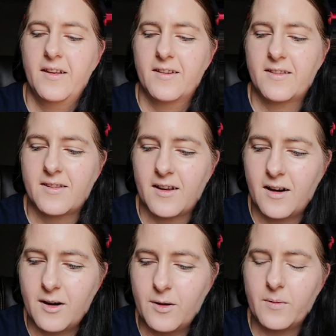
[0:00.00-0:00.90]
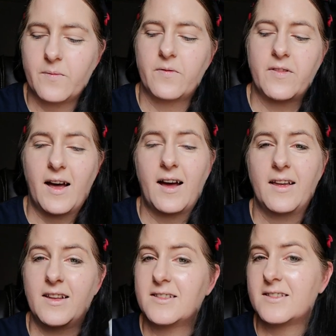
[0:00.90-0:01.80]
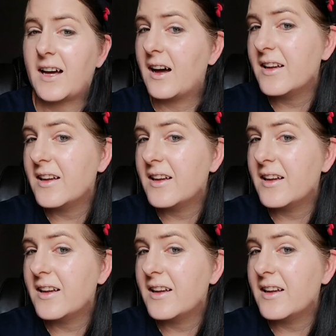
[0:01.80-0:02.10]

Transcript: So that is that.